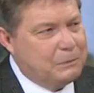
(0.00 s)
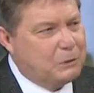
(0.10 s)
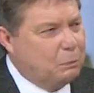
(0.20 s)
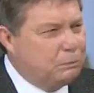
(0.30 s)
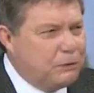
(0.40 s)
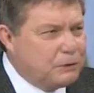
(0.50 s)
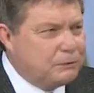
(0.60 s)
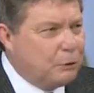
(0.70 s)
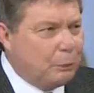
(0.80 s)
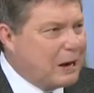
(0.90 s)
the, the,
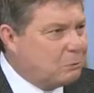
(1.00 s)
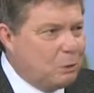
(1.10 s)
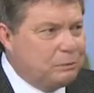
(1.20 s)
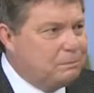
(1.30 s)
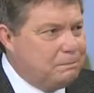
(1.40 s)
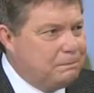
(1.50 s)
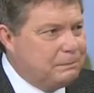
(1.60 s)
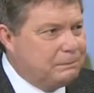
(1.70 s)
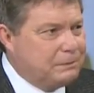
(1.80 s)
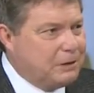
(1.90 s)
the wreck will,
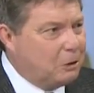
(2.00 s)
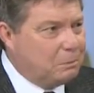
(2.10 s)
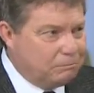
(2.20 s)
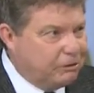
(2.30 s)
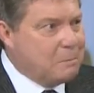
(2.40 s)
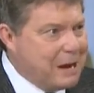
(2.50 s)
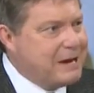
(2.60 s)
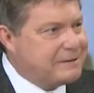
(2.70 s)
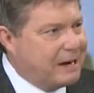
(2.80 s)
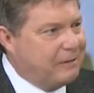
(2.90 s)
you know,
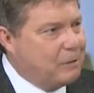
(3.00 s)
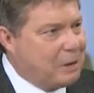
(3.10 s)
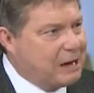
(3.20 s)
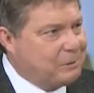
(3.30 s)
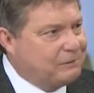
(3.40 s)
remain down at the bottom